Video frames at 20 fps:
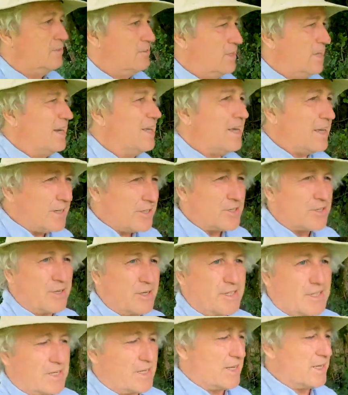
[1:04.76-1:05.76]
really
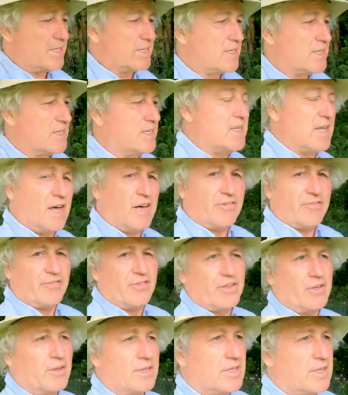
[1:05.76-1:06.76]
interesting
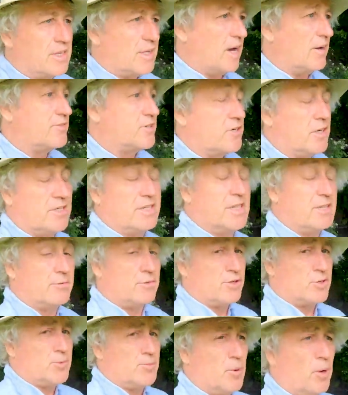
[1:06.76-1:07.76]
stuff that I've tried to
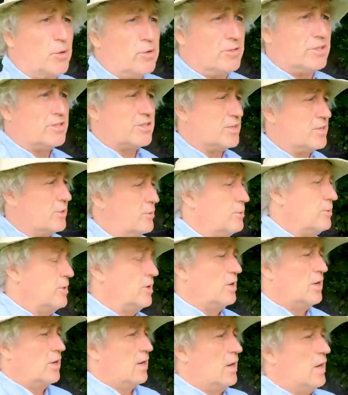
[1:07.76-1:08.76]
respond to
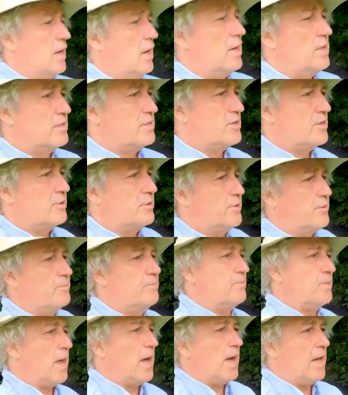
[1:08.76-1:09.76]

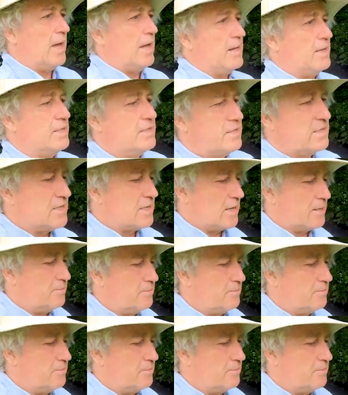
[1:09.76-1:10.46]
them, and